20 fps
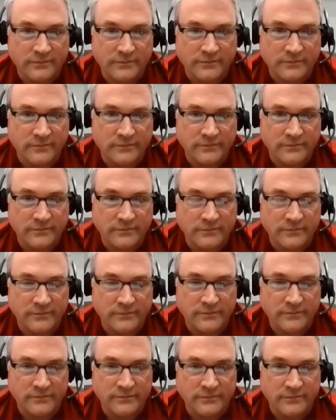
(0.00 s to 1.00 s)

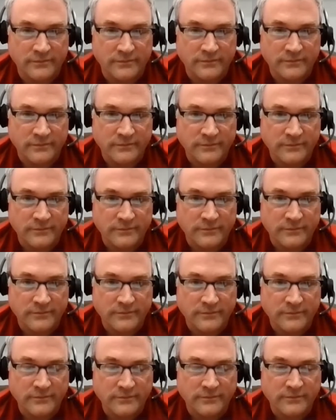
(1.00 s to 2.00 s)

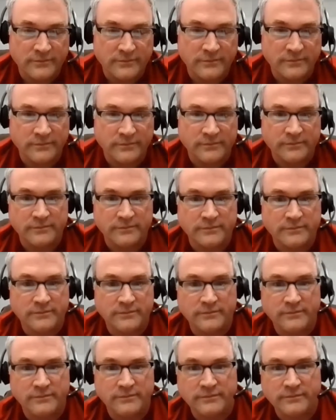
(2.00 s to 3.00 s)

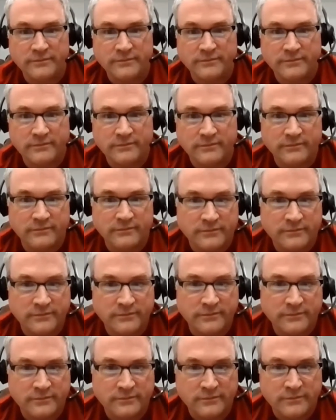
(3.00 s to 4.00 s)

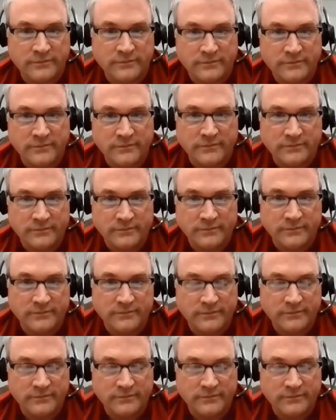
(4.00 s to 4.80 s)
This person isn't speaking.